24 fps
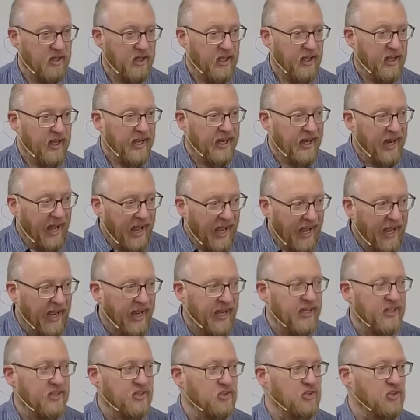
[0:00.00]
And
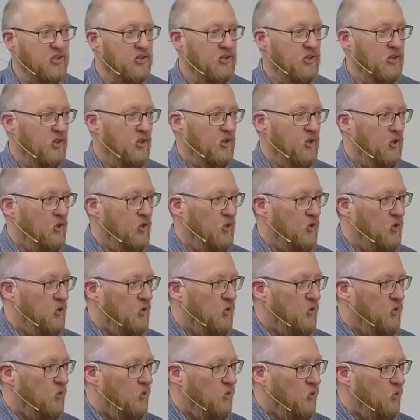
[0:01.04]
as
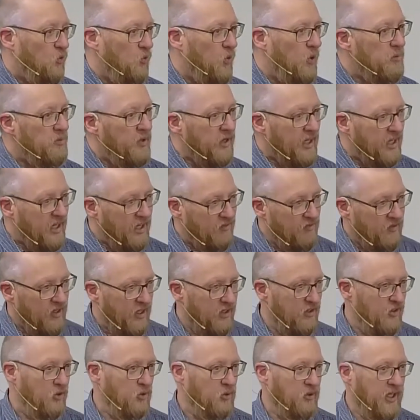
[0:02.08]
we begin that
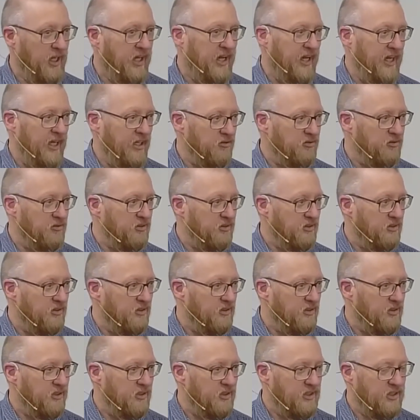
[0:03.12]
new life,
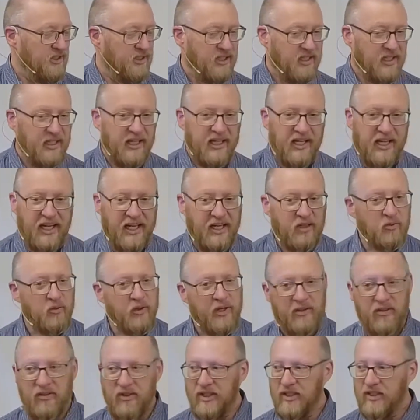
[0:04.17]

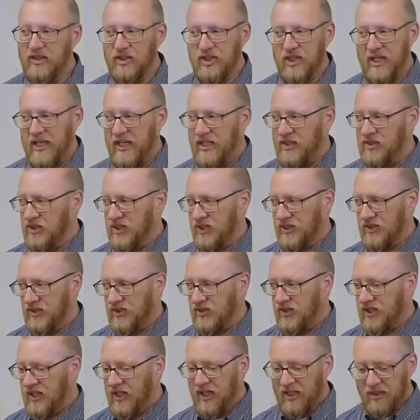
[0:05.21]
everything changes.
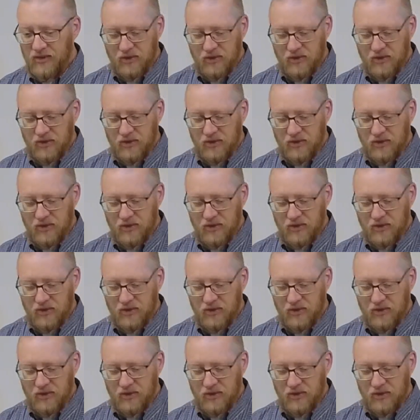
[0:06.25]
So